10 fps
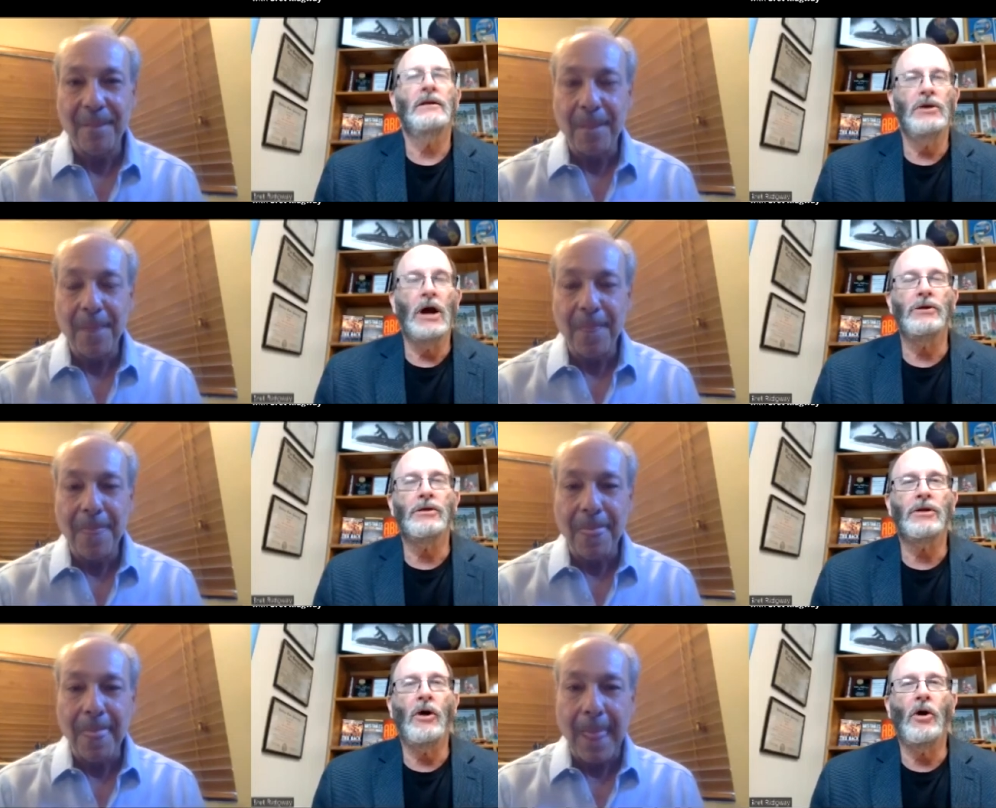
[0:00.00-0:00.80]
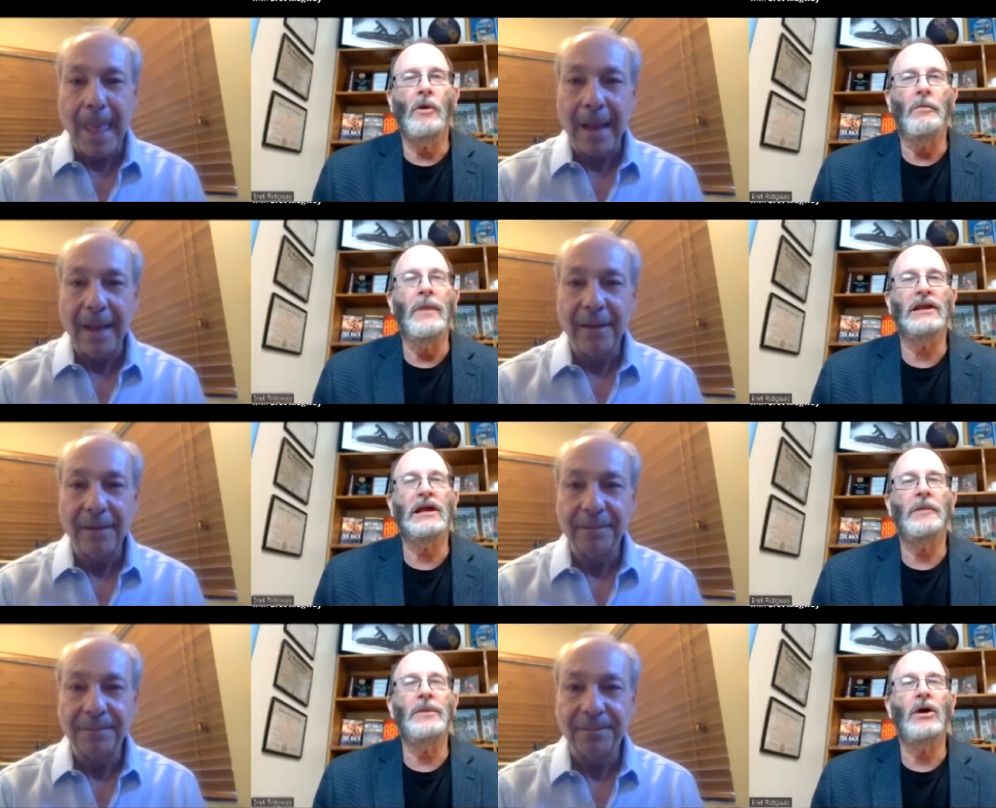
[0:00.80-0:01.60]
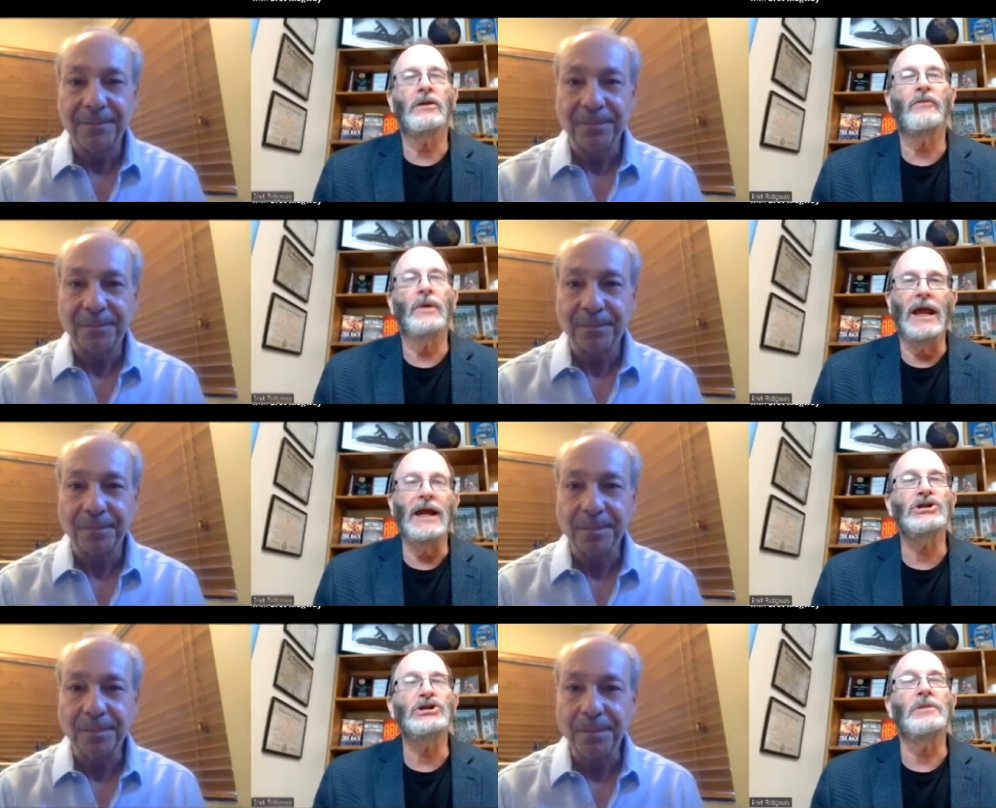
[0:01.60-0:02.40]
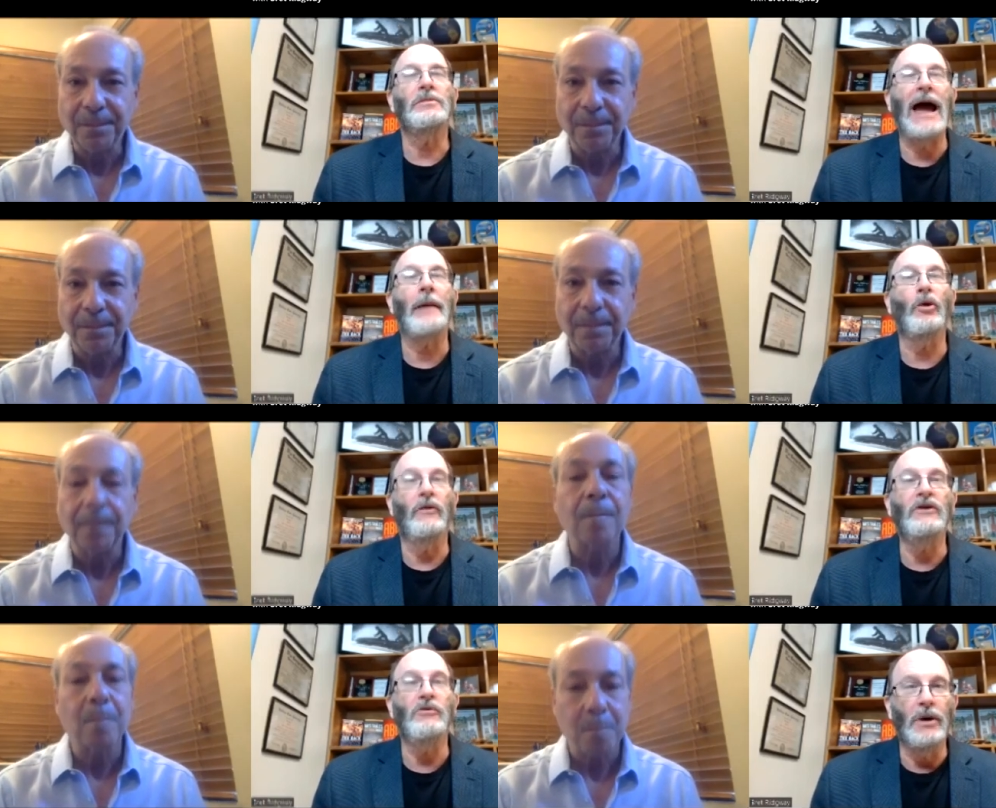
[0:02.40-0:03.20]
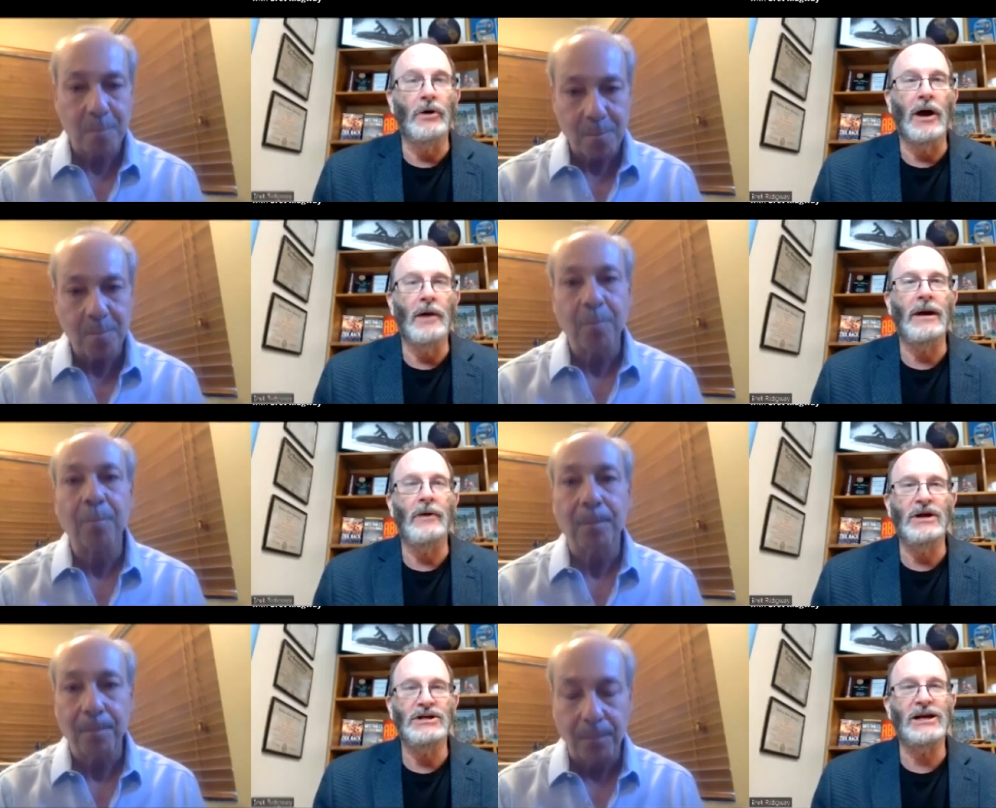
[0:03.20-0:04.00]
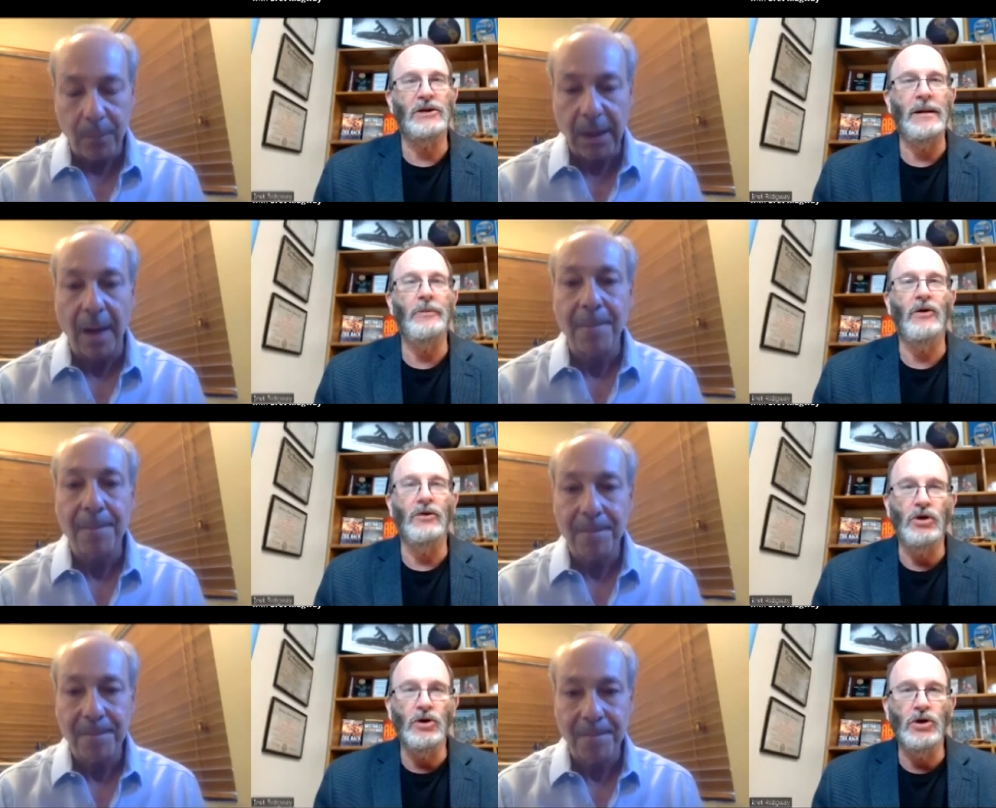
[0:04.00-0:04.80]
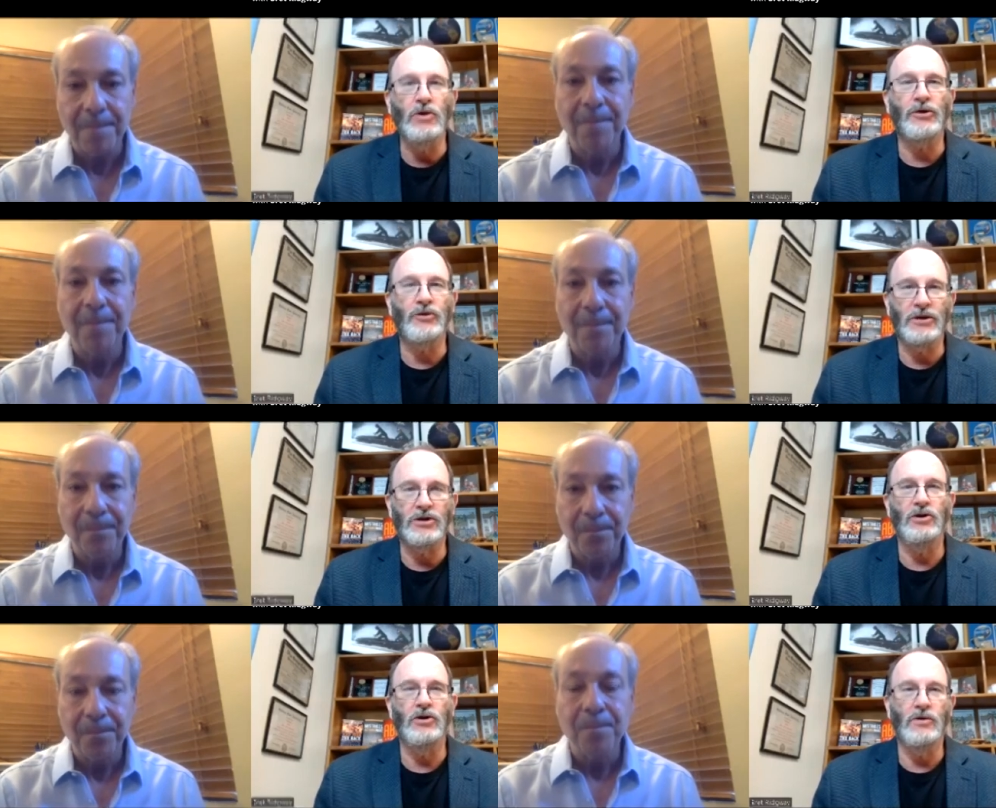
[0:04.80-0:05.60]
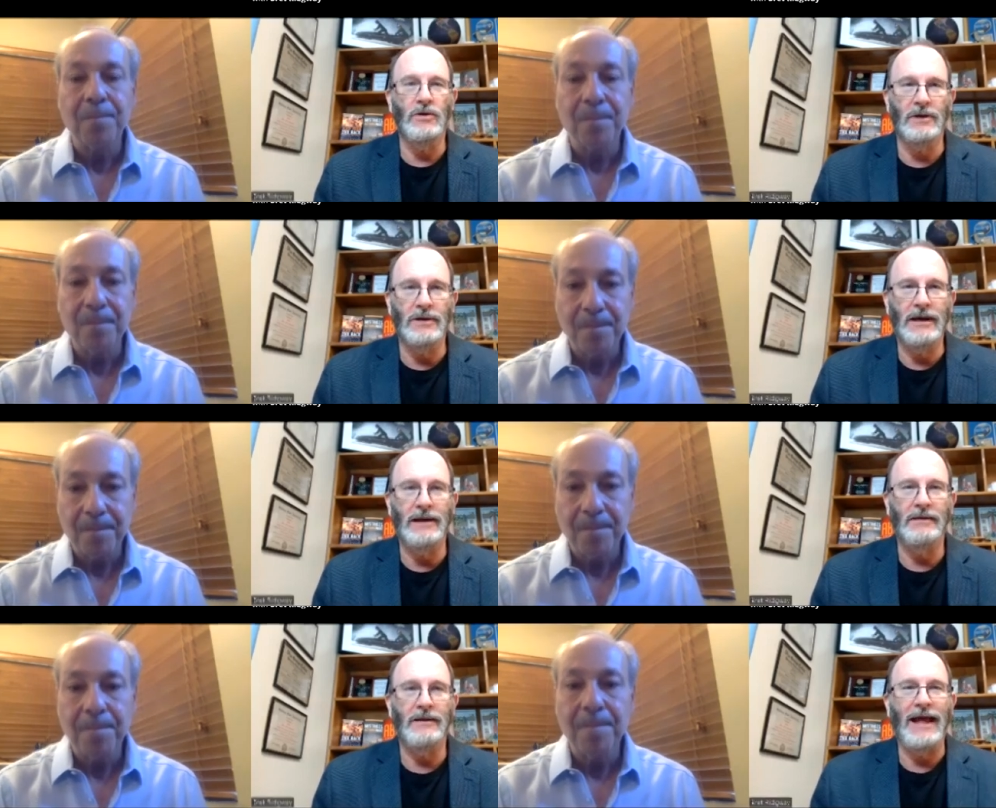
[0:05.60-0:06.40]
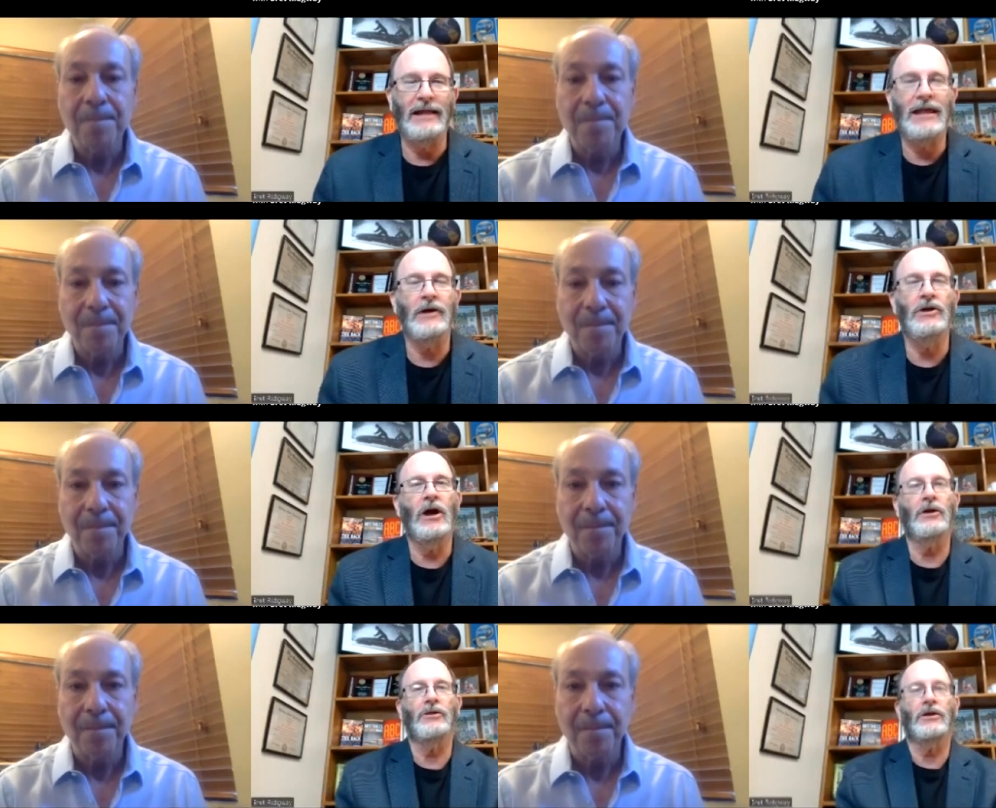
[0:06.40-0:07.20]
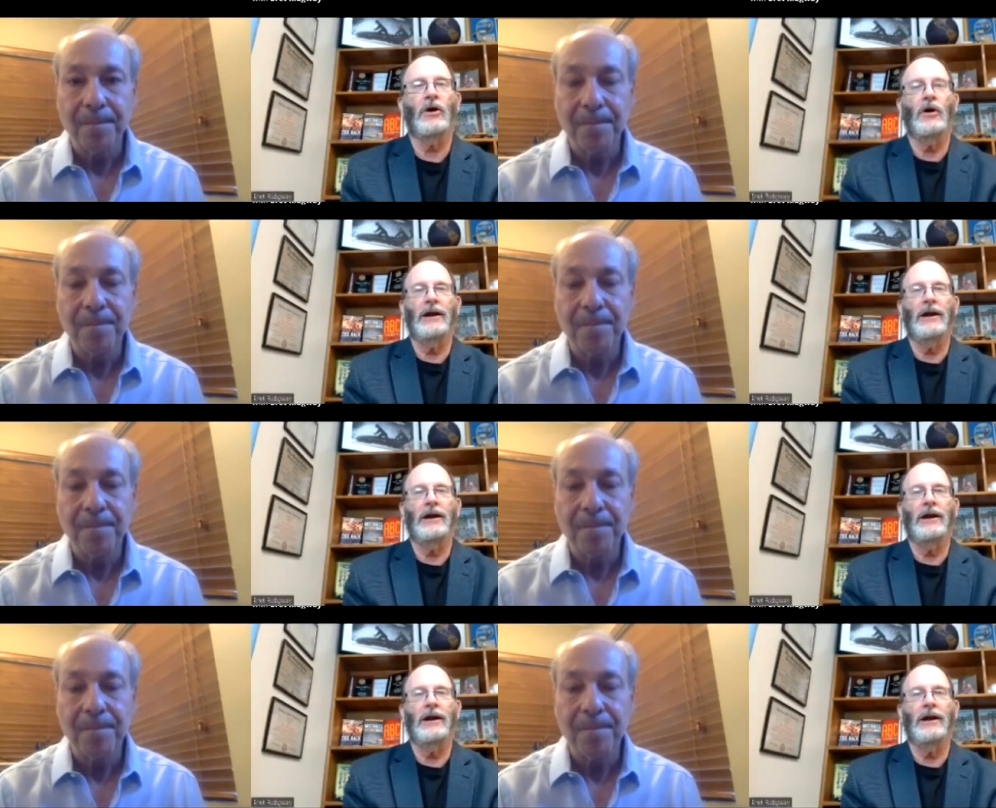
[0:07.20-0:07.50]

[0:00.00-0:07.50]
Speaker 1: you got your start basically because of relationship capital that you built up and reaching out to people that knew you and trusted you, and and that's how you got your start.